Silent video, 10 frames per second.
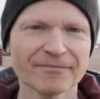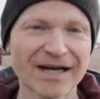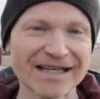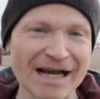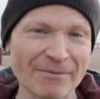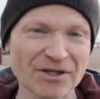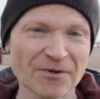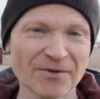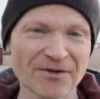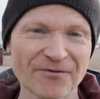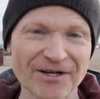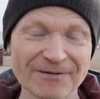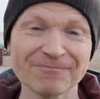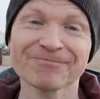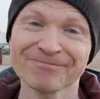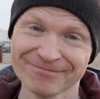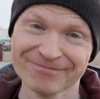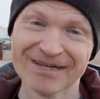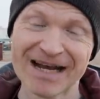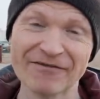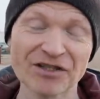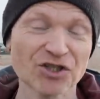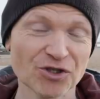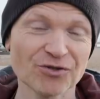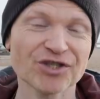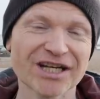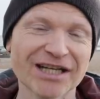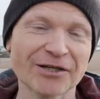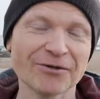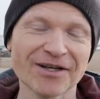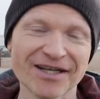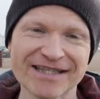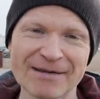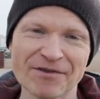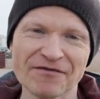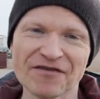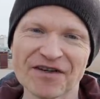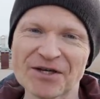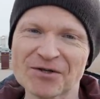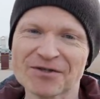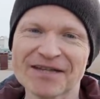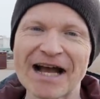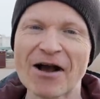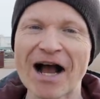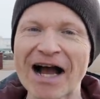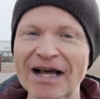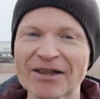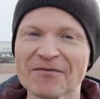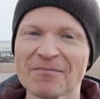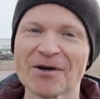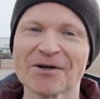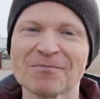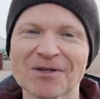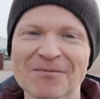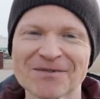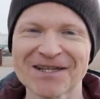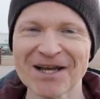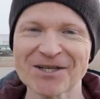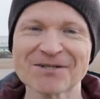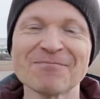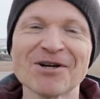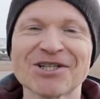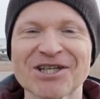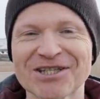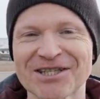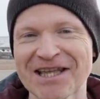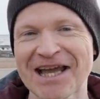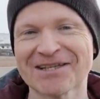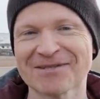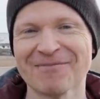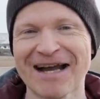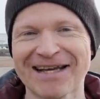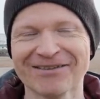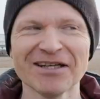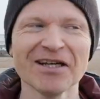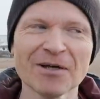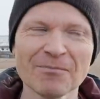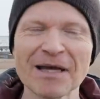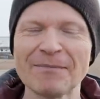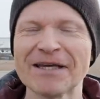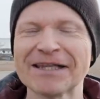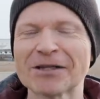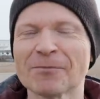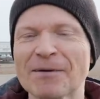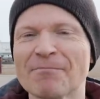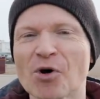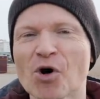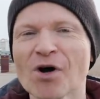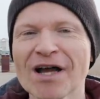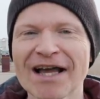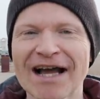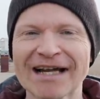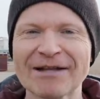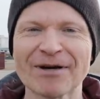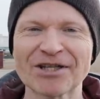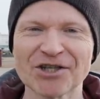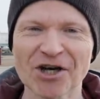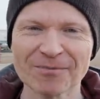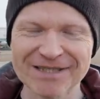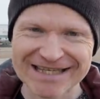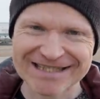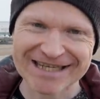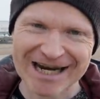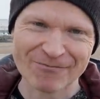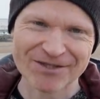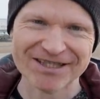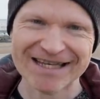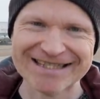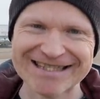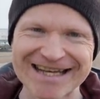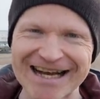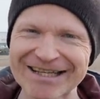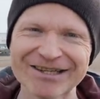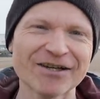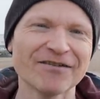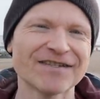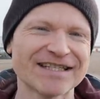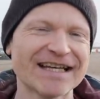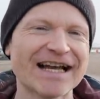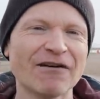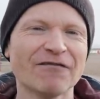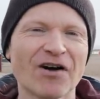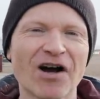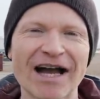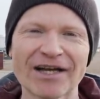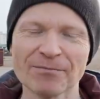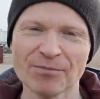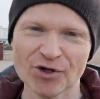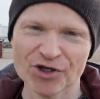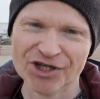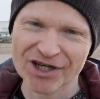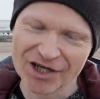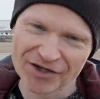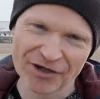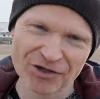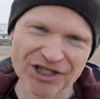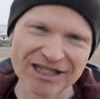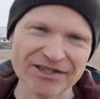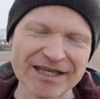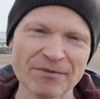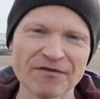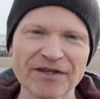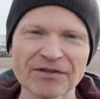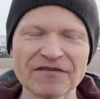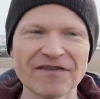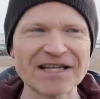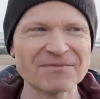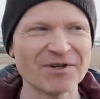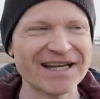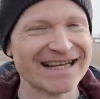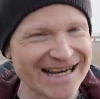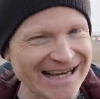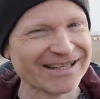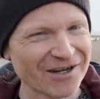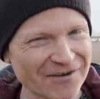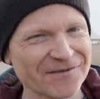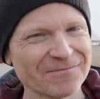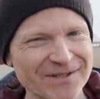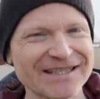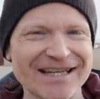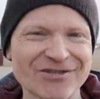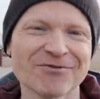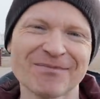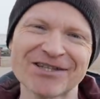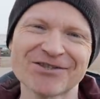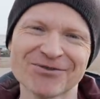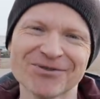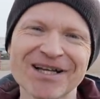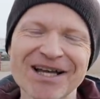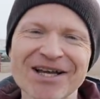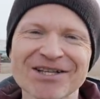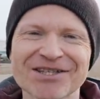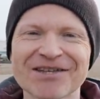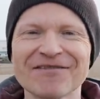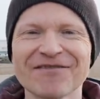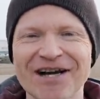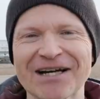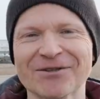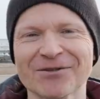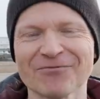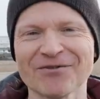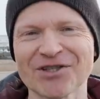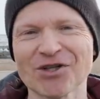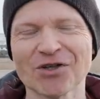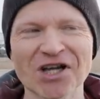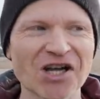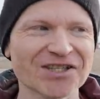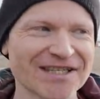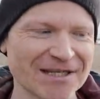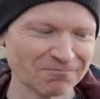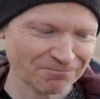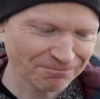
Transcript: Bad habit number three, having too shallow a depth of field. Now, I love bokeh blobs as much as the next man, maybe a little bit more. And in my job testing cameras and lenses, I love seeing how far I can push those shallow depth of field effects, but it can often be detrimental to the final result, can't it?